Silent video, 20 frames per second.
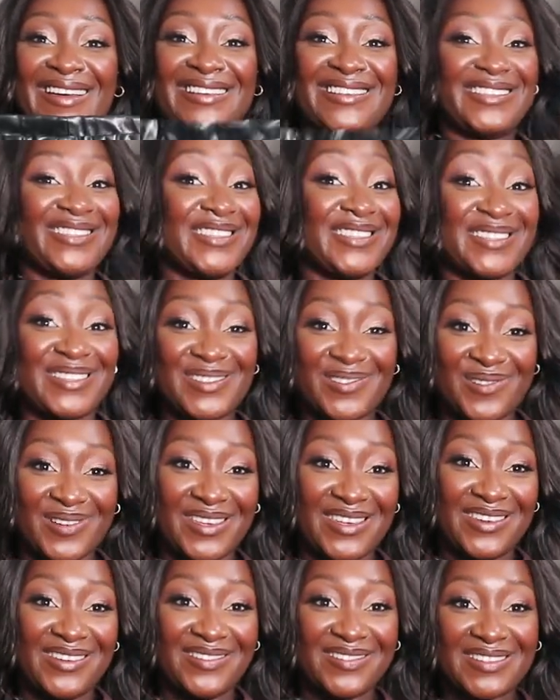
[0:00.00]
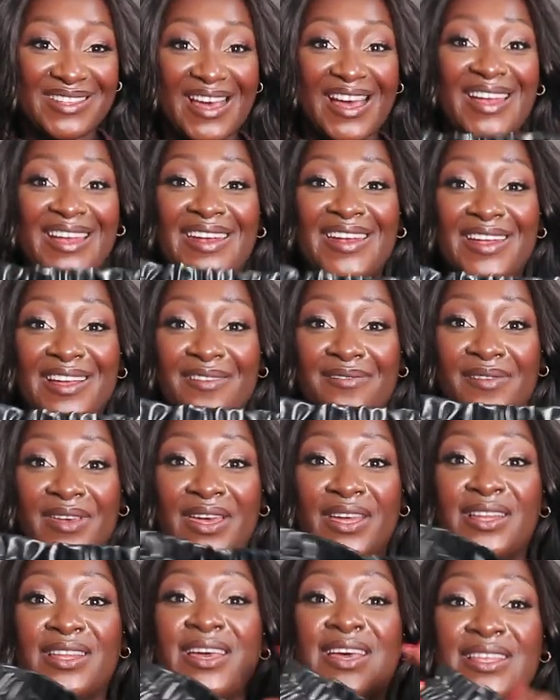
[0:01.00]
and she's so cute i love
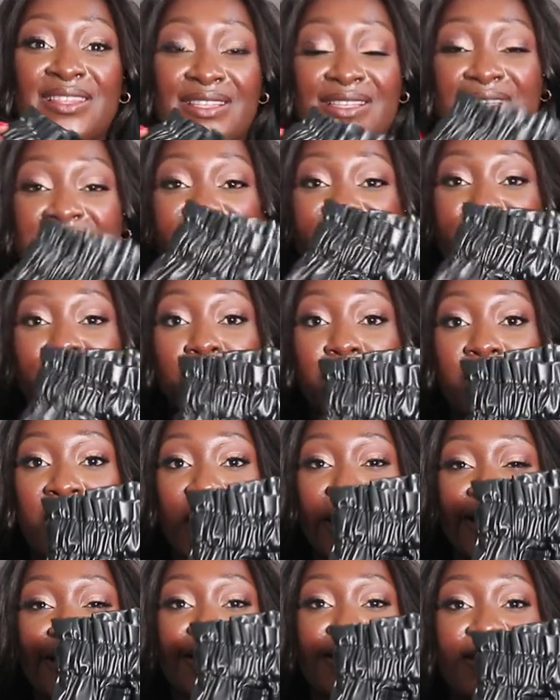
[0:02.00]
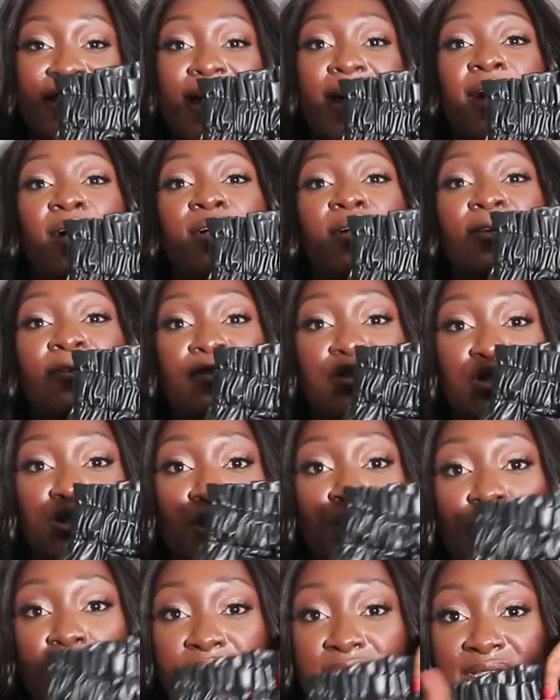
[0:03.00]
it this is my style of
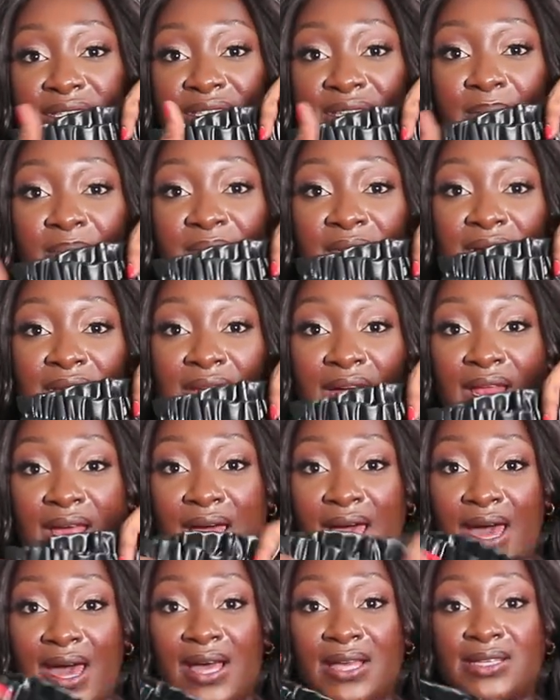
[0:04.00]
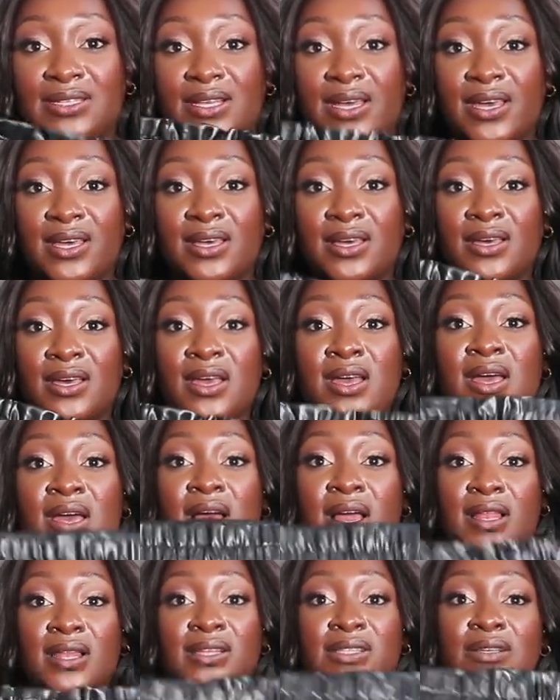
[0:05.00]
shorts something that has like
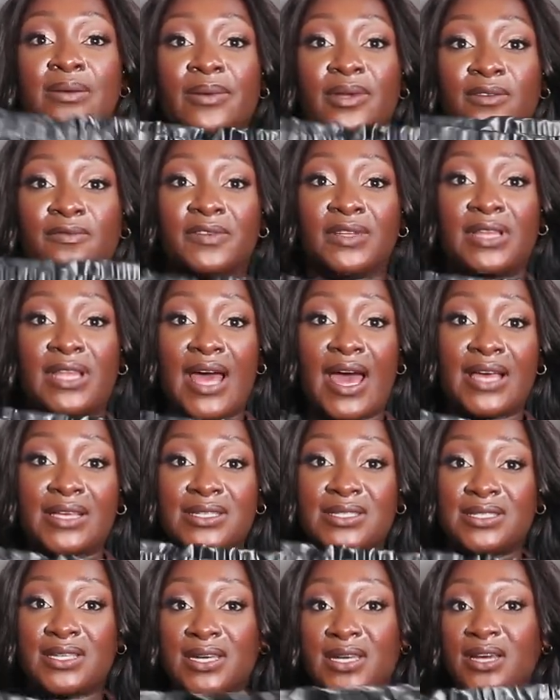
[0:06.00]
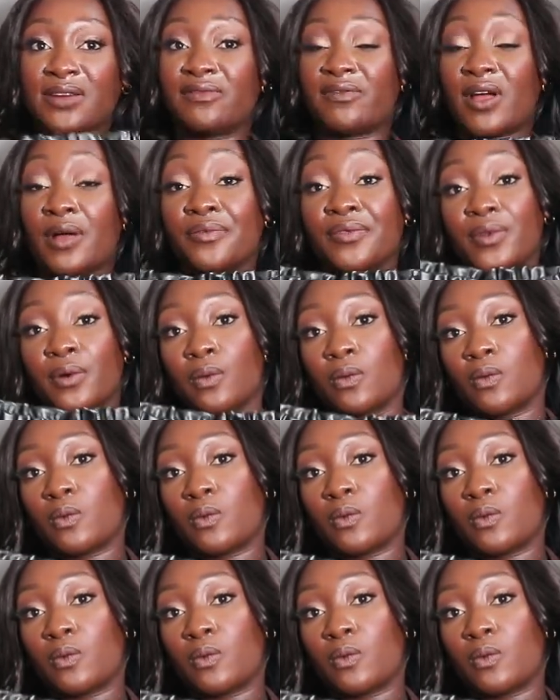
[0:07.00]
a little bit of elastic around the